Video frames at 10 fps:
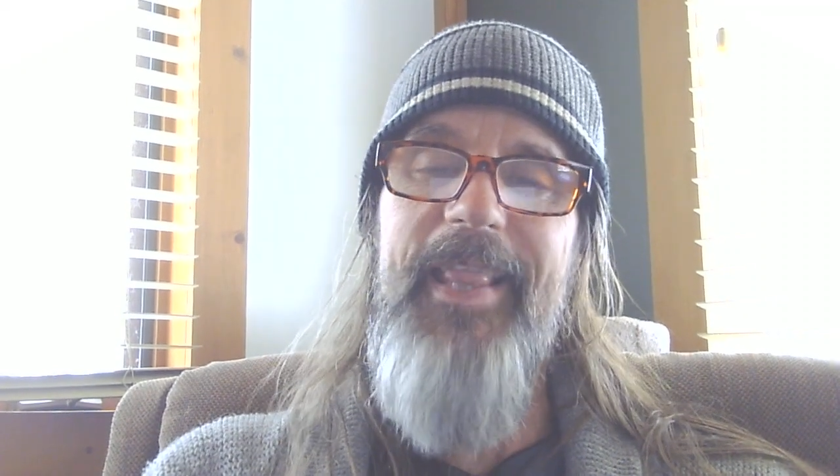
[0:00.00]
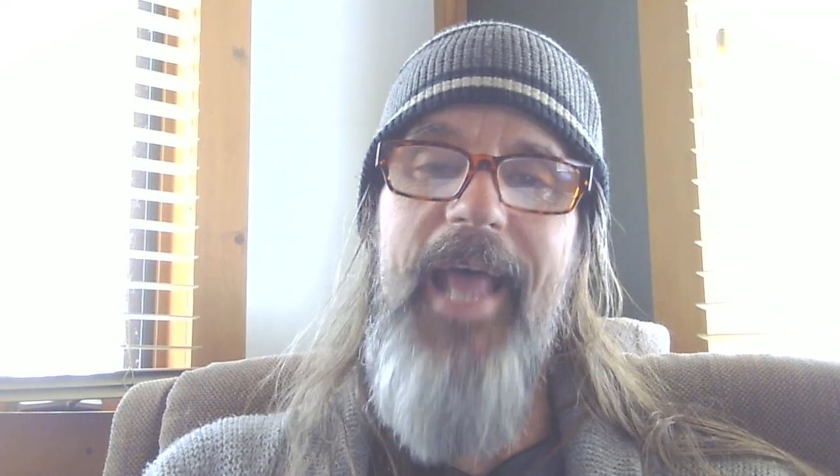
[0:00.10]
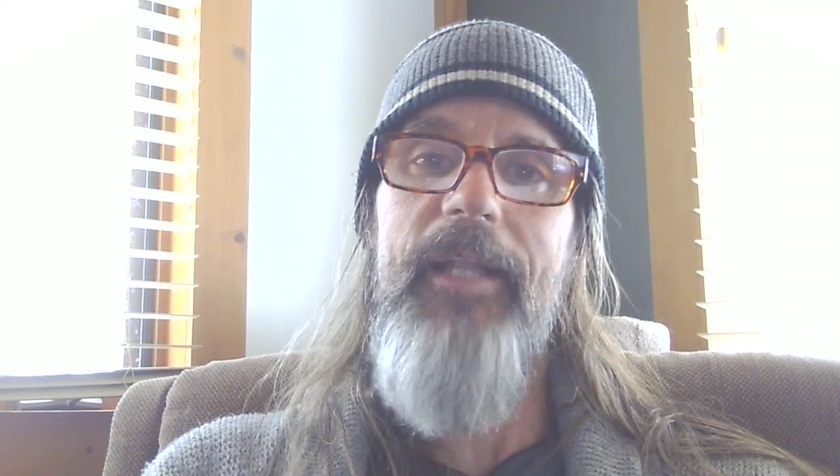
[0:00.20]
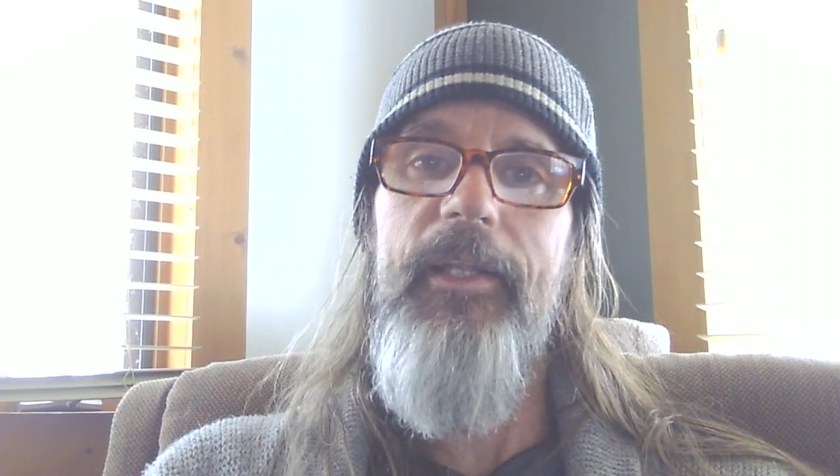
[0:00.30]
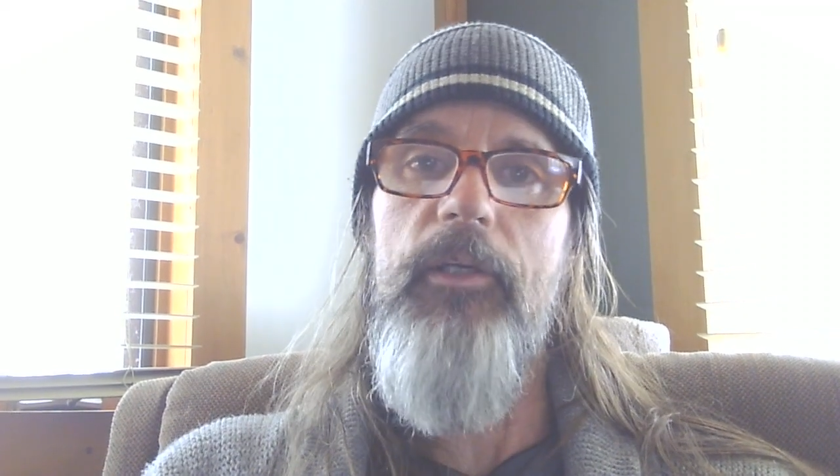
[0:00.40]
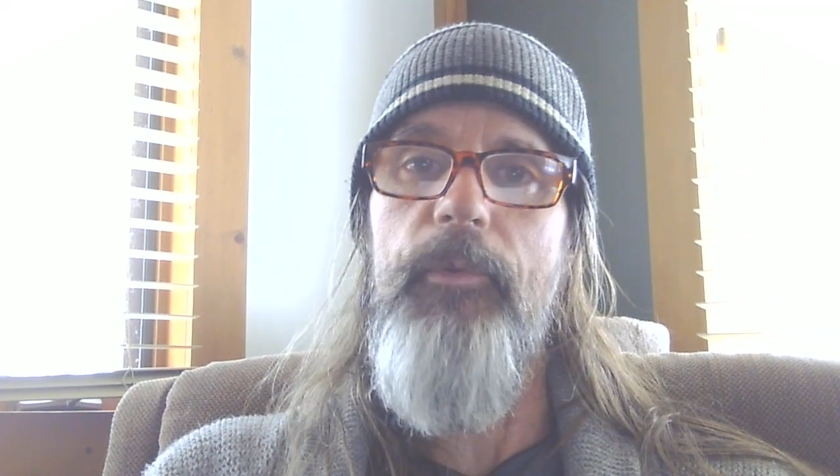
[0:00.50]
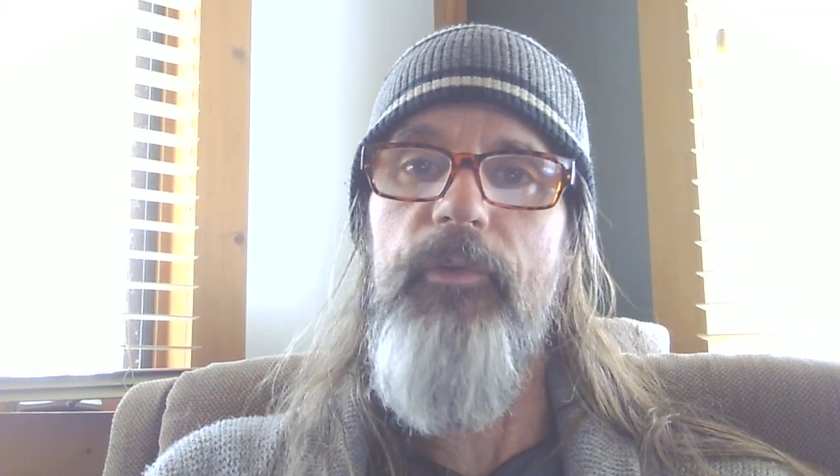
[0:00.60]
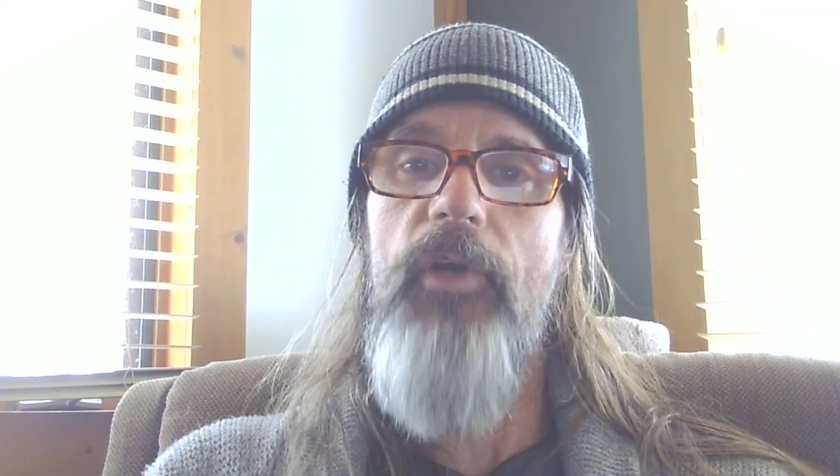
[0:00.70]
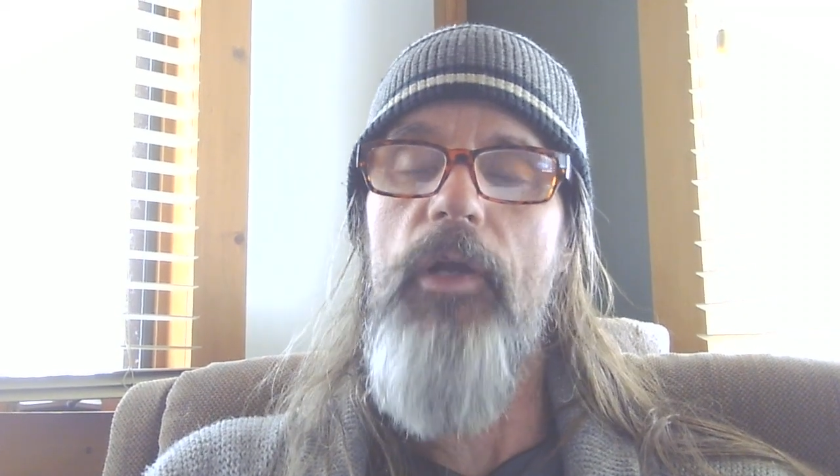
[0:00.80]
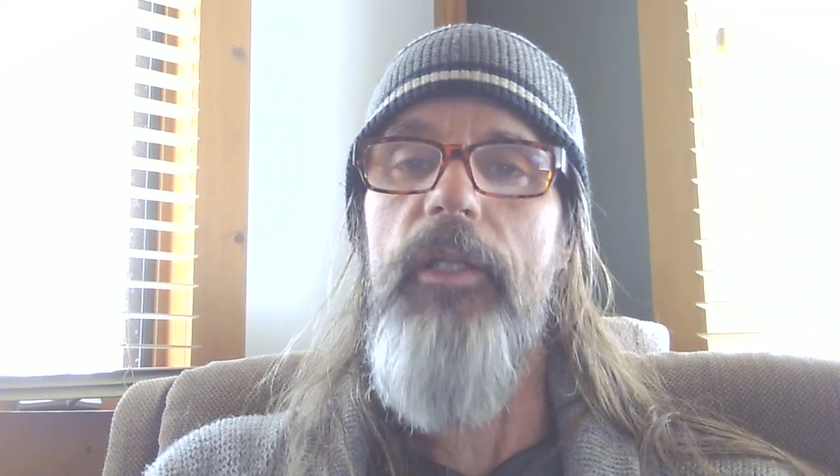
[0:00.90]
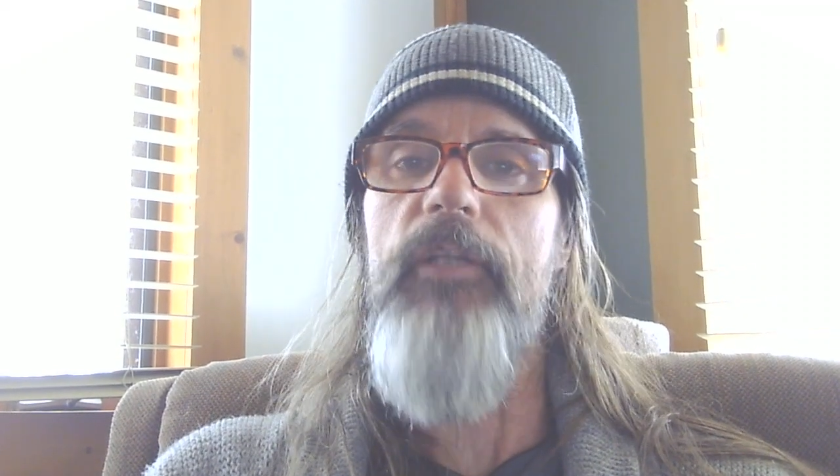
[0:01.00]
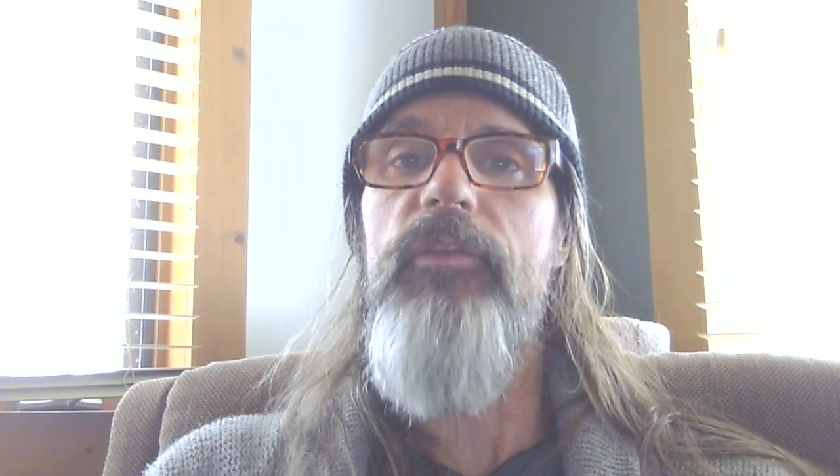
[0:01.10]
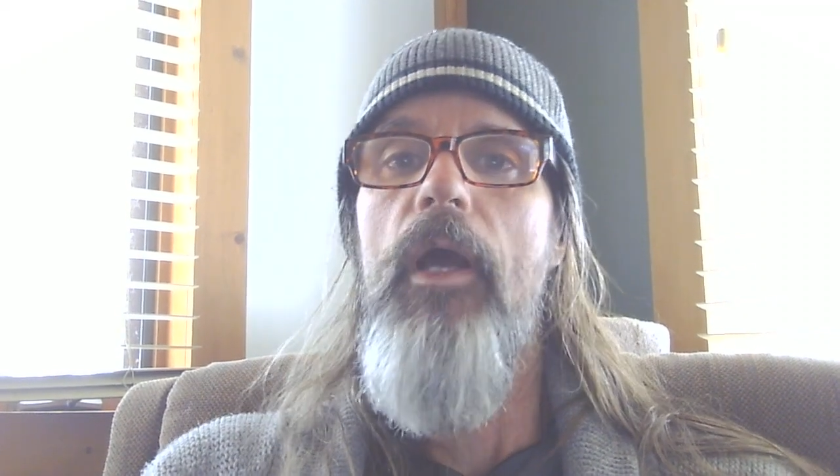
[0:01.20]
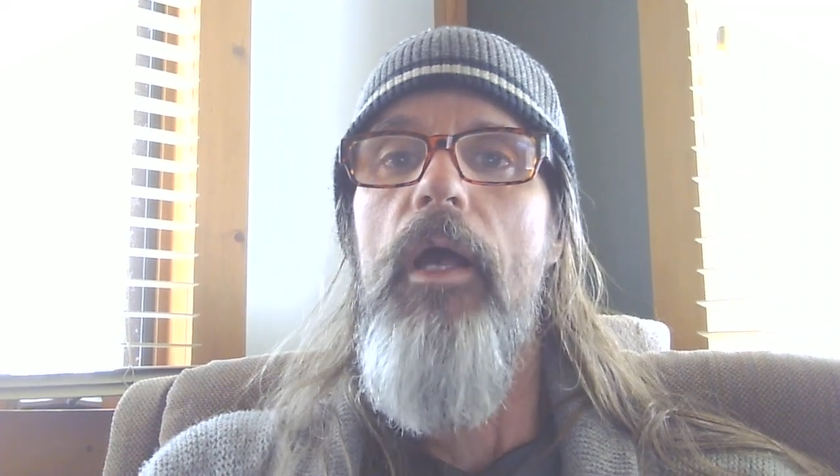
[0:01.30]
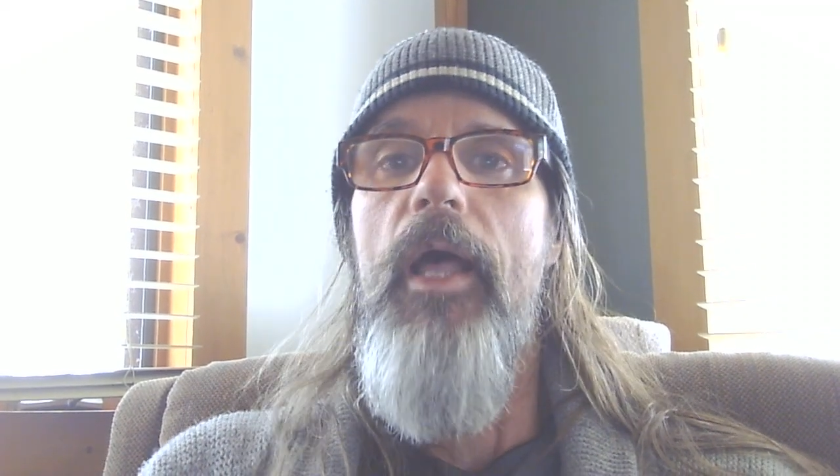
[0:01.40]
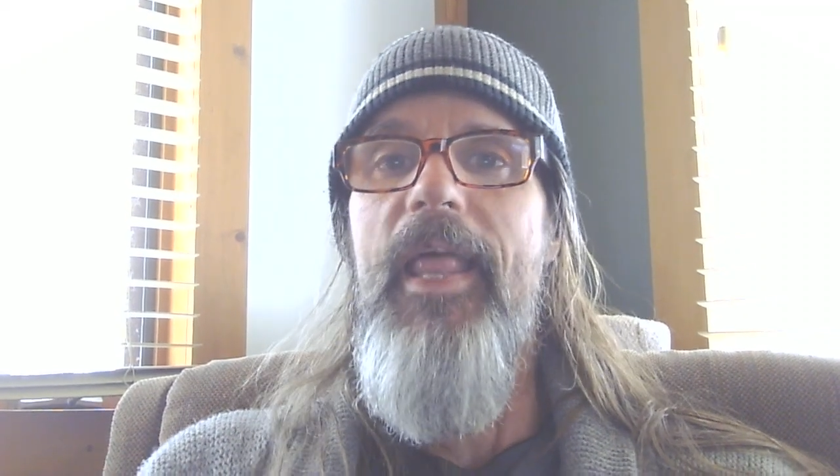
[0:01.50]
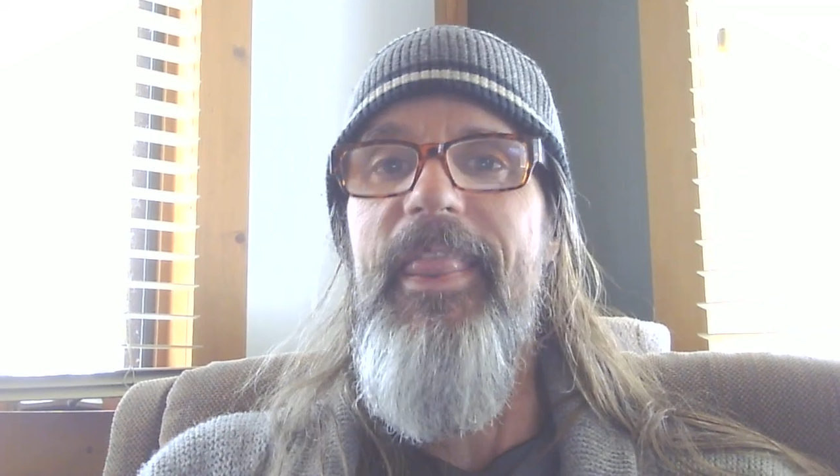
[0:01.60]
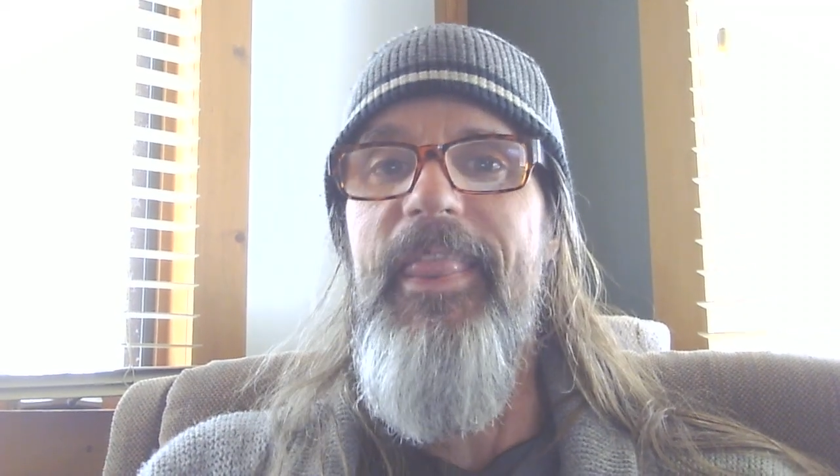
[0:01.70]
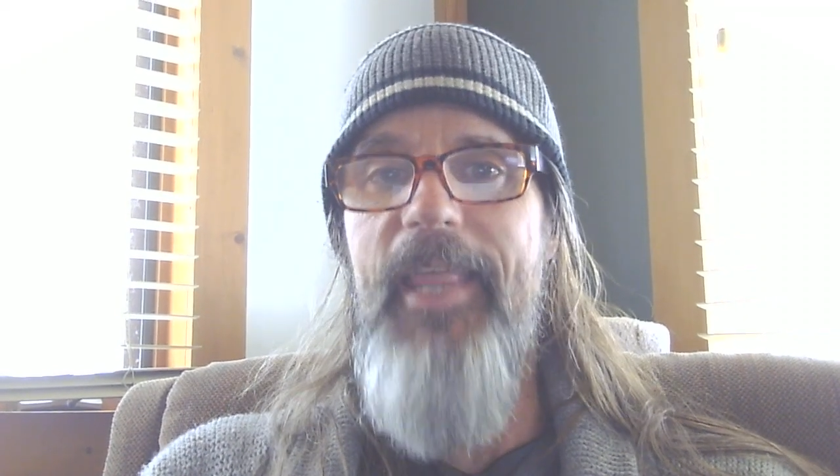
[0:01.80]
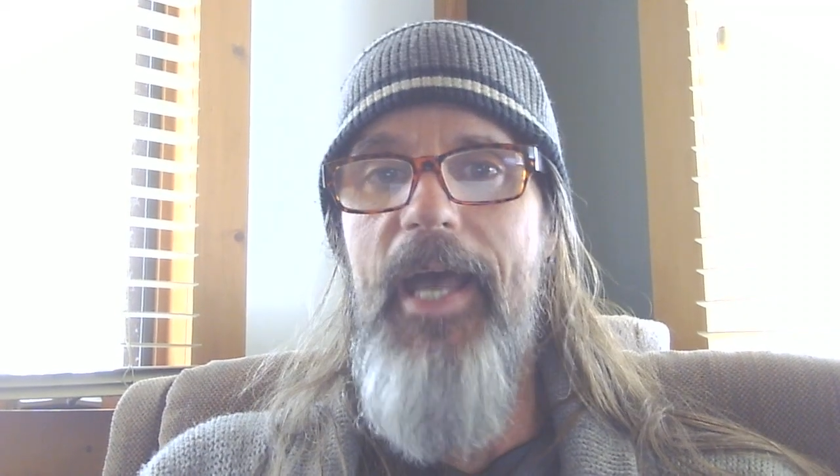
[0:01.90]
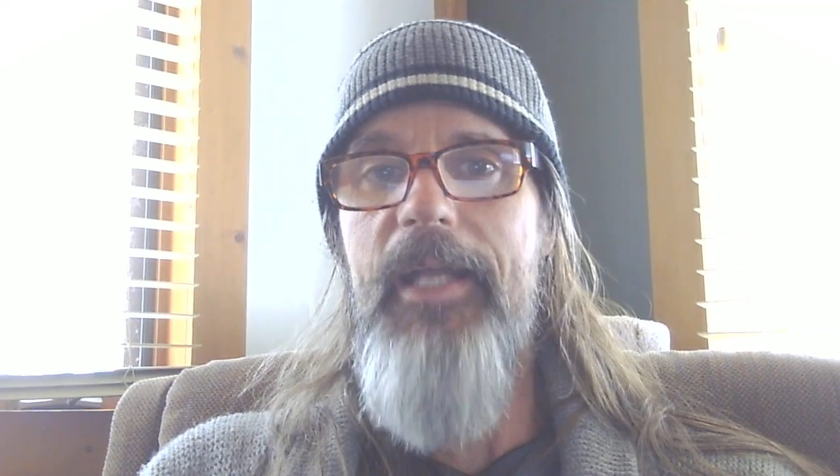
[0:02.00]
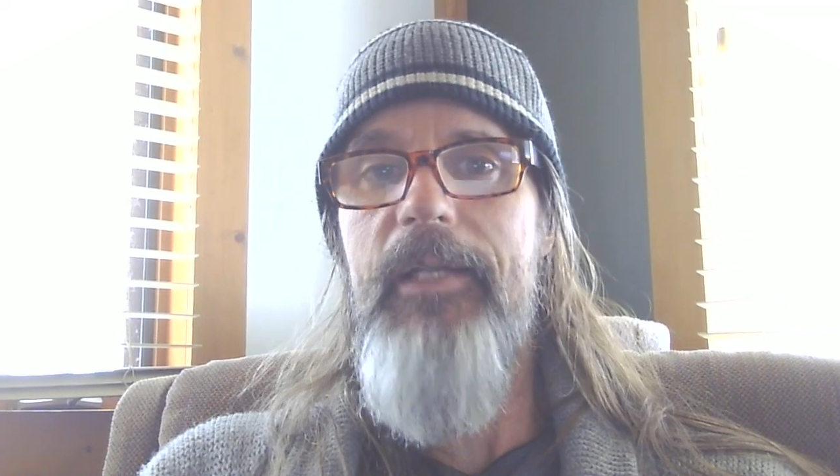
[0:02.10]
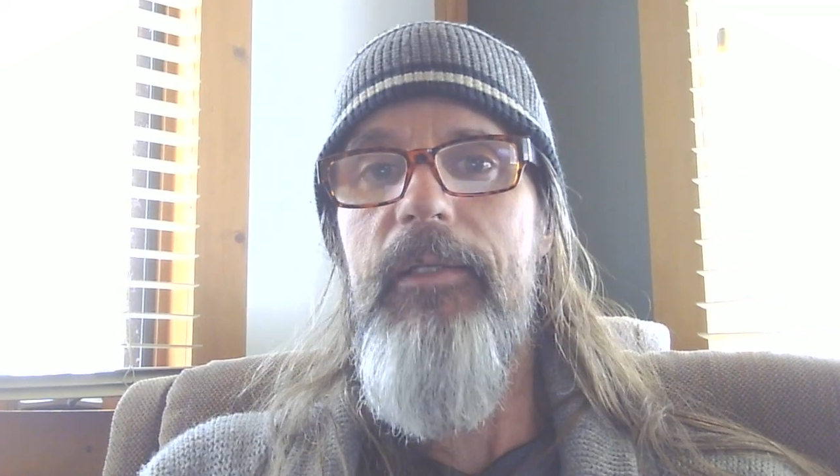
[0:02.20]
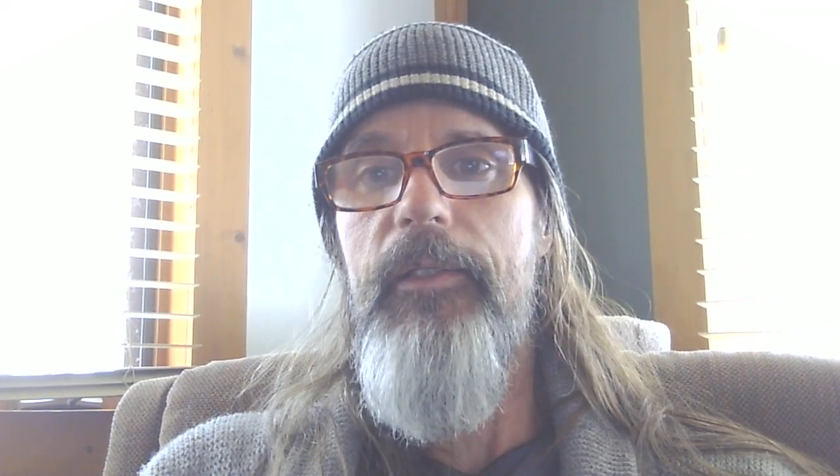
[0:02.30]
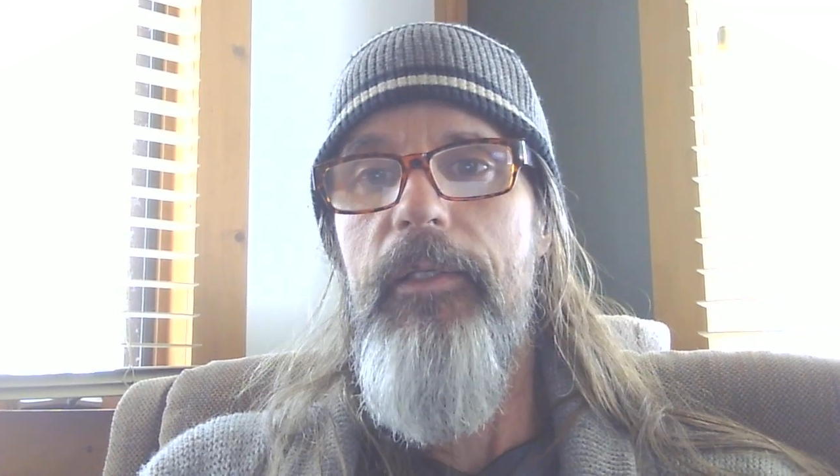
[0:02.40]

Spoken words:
that legal personage, then